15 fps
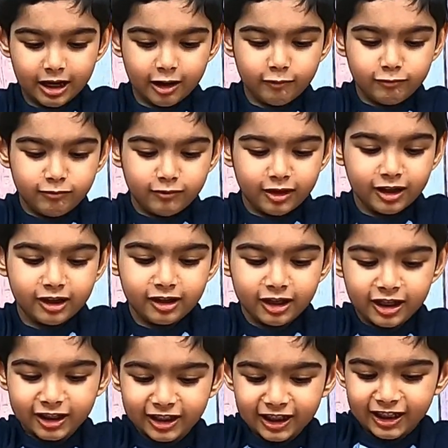Our
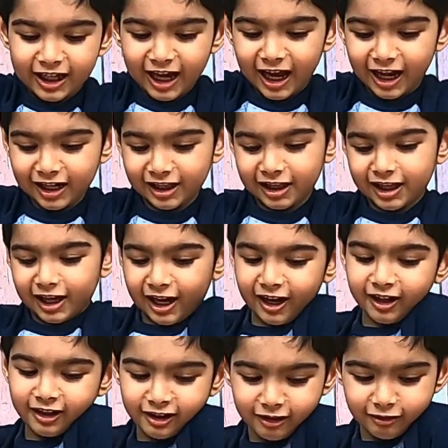dirty hands
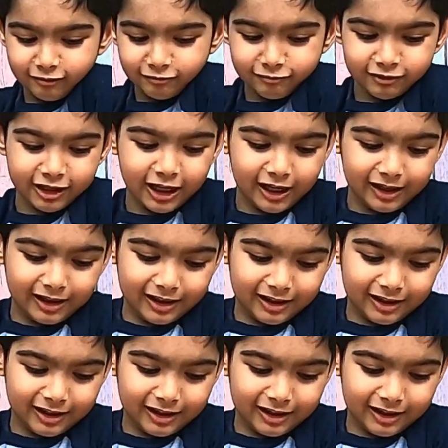can do this.